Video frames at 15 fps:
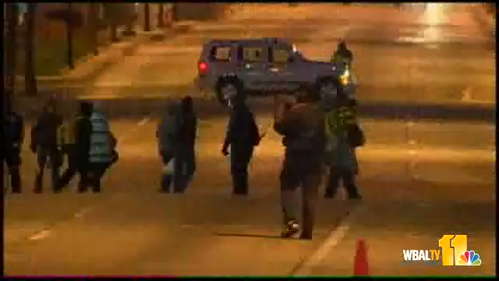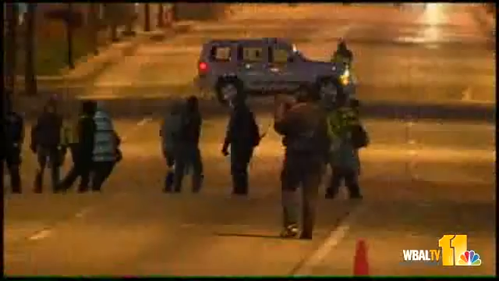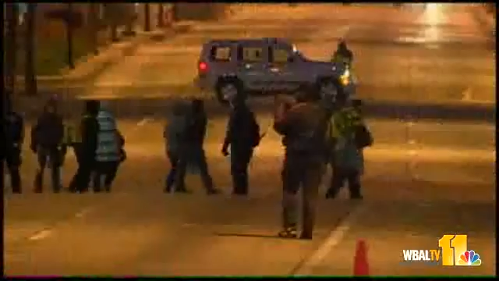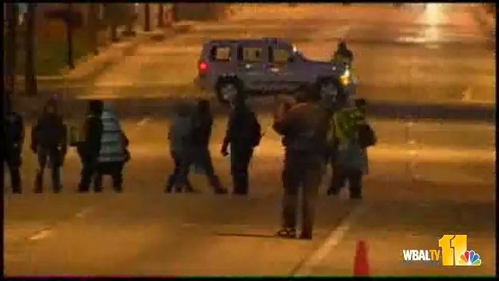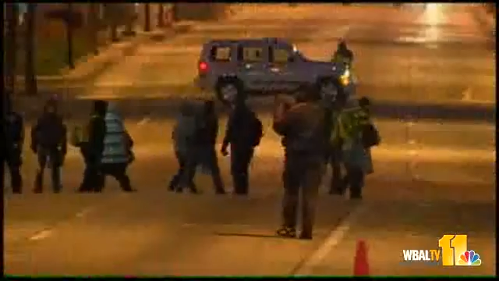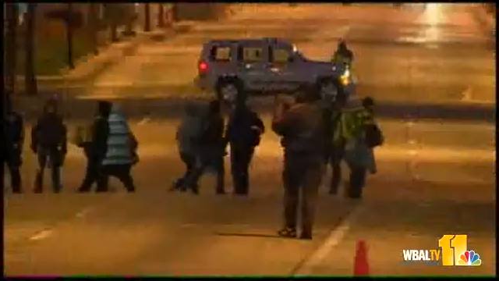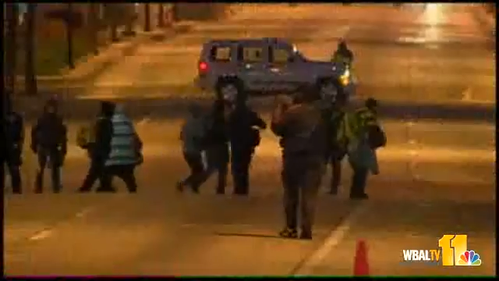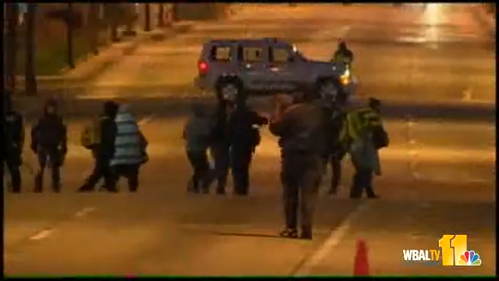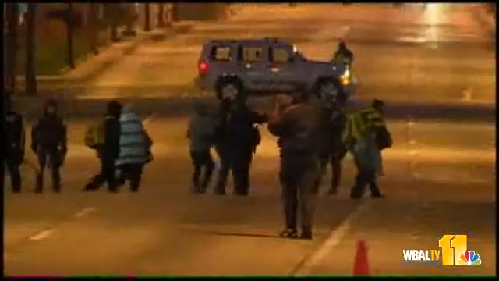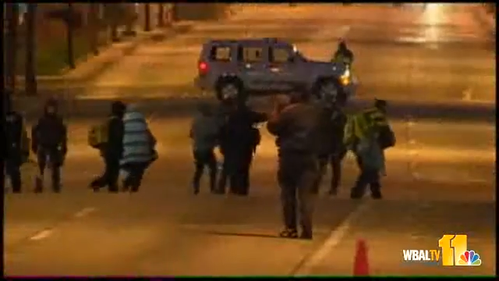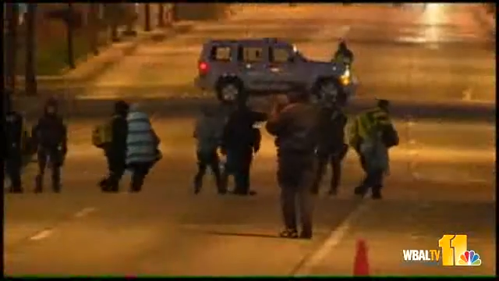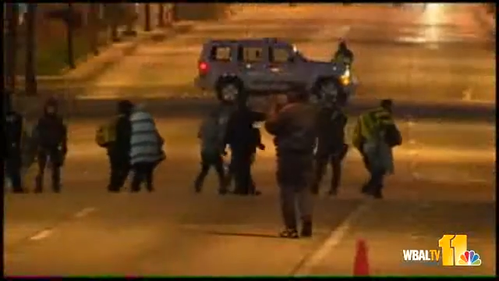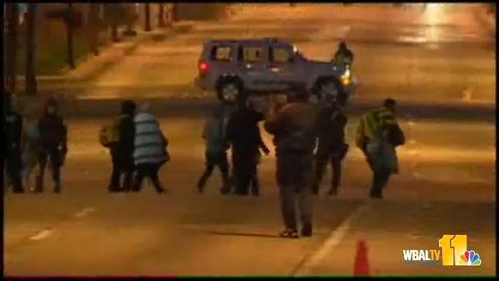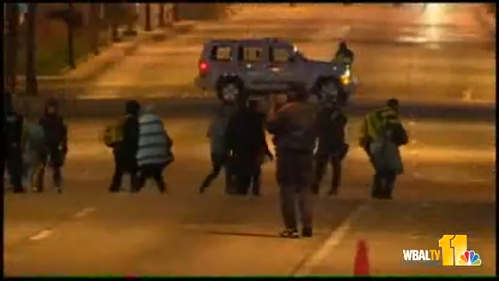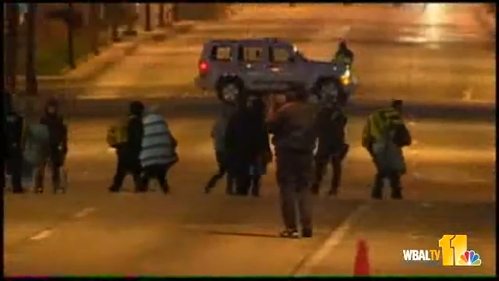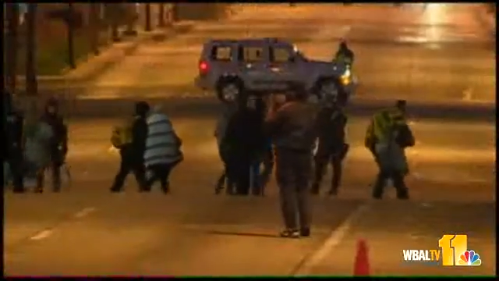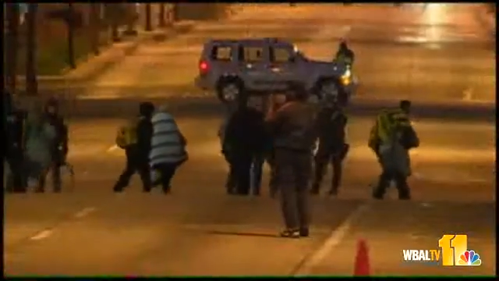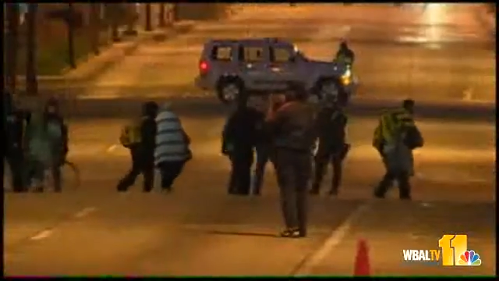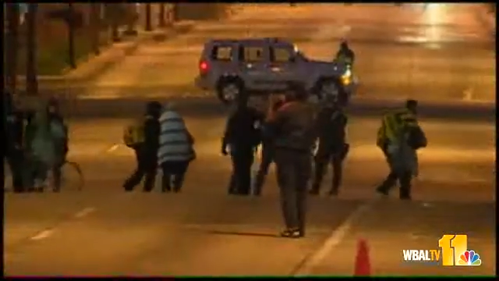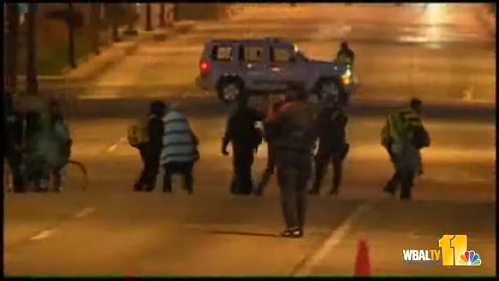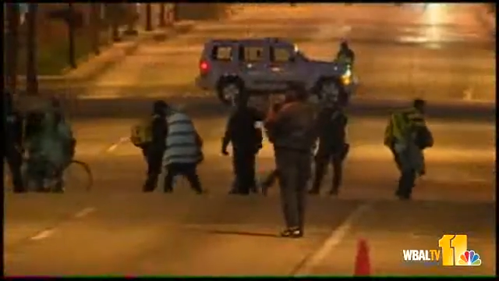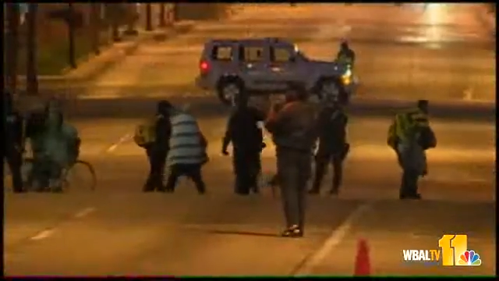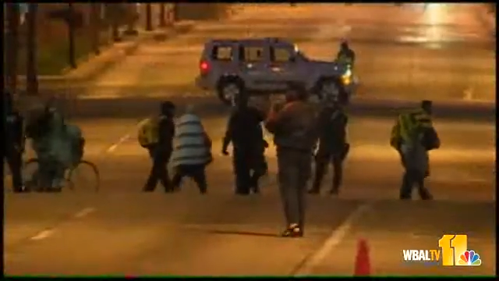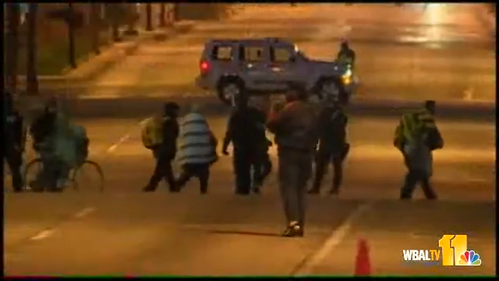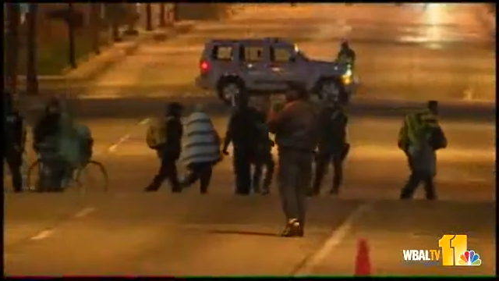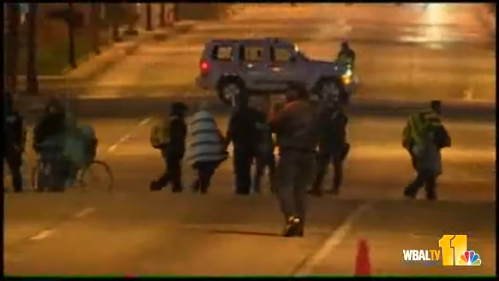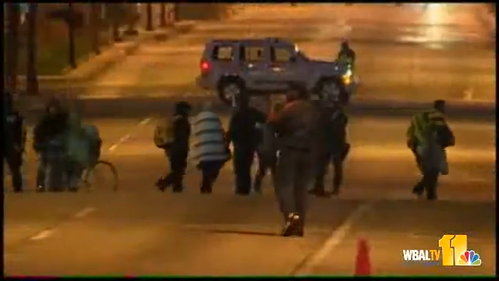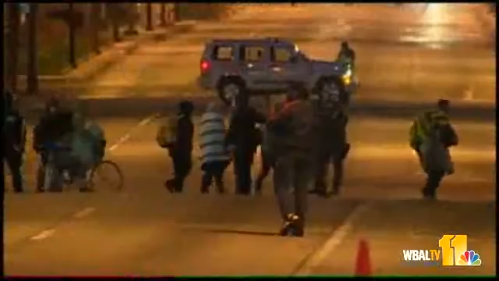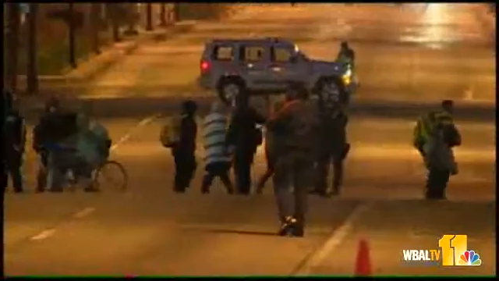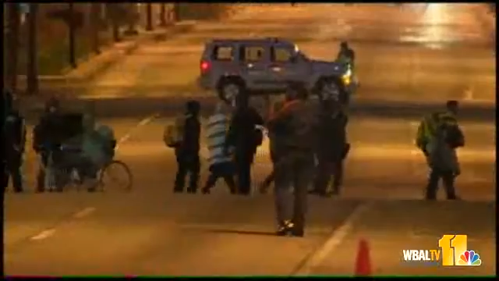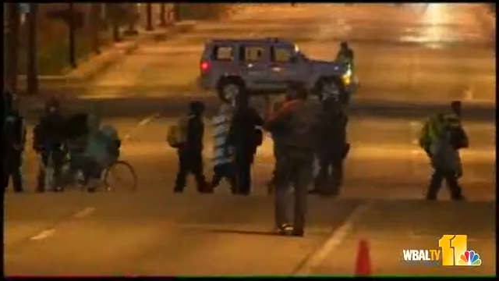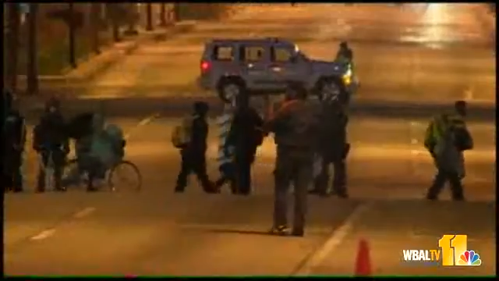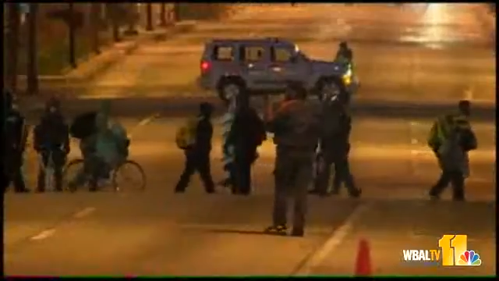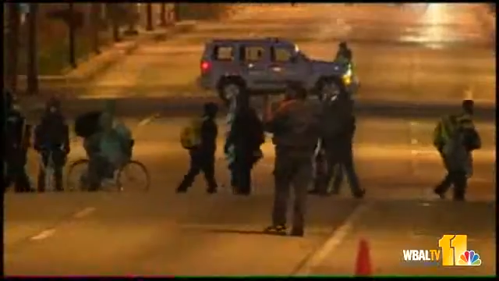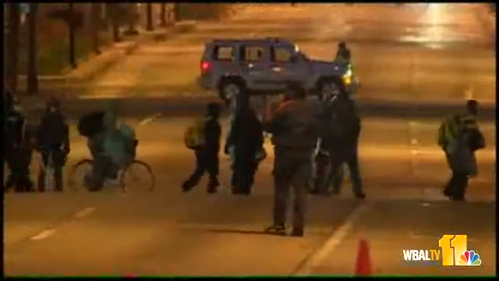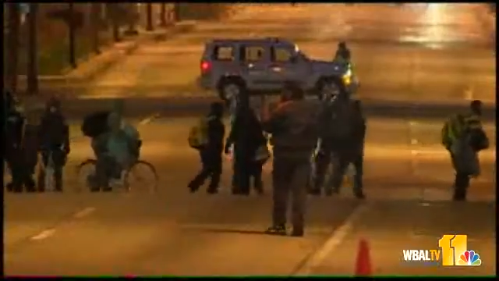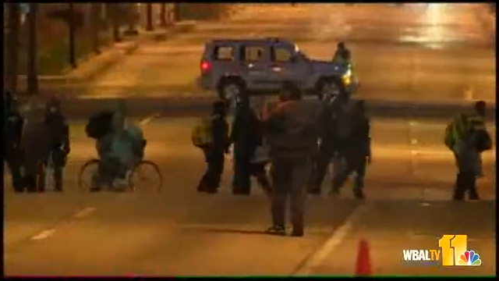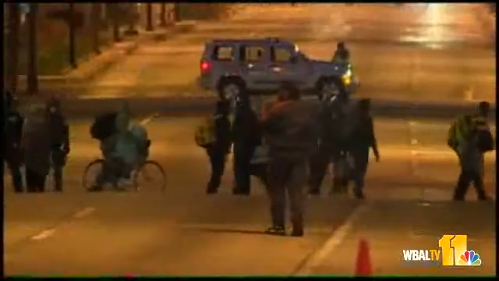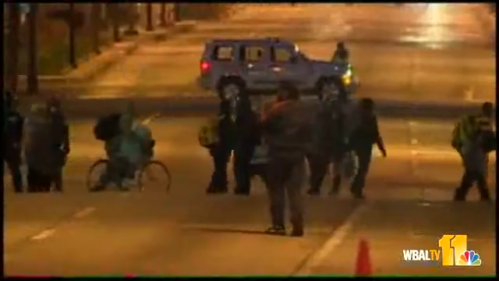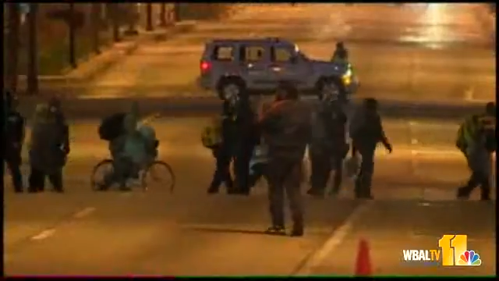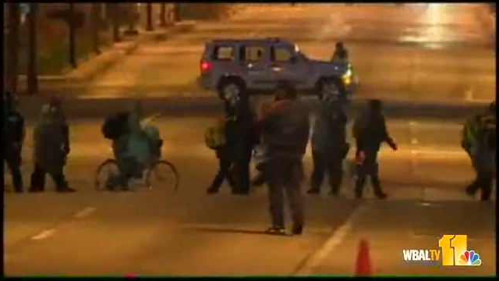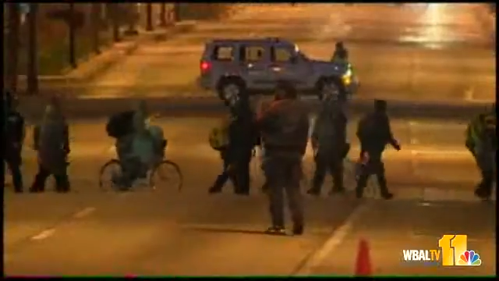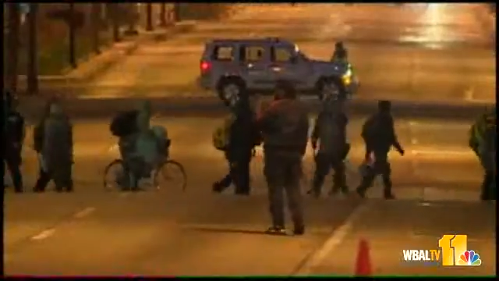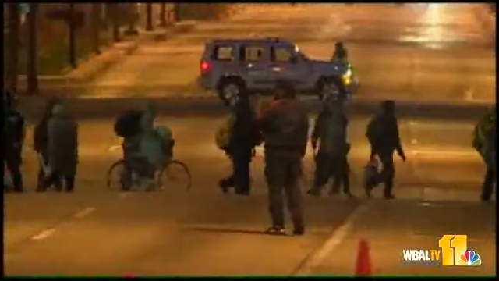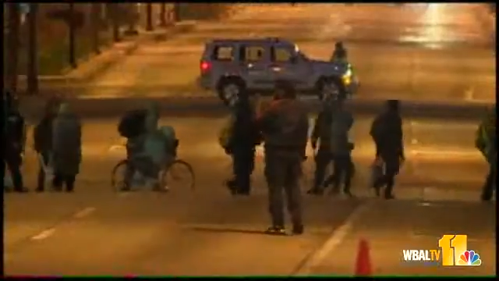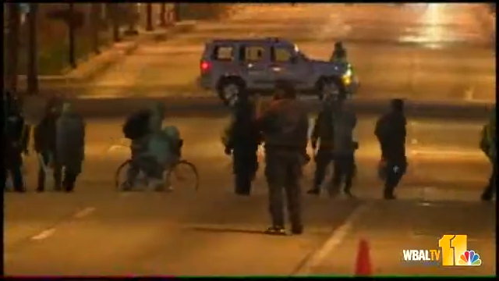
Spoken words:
No face is visible, so there are no lips to read.